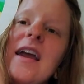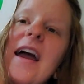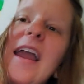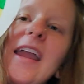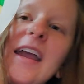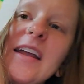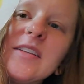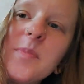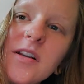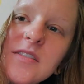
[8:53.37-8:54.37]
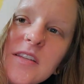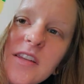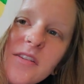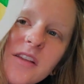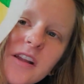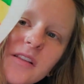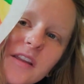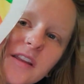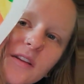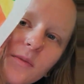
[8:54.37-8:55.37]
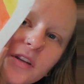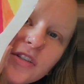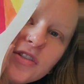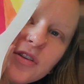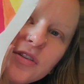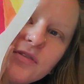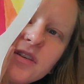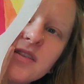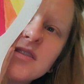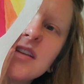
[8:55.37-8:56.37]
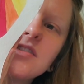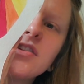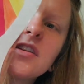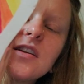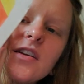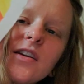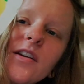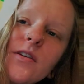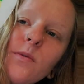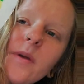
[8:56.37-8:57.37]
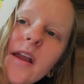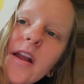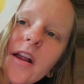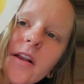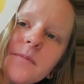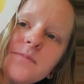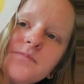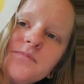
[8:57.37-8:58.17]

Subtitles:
And particularly want to show you this center here, where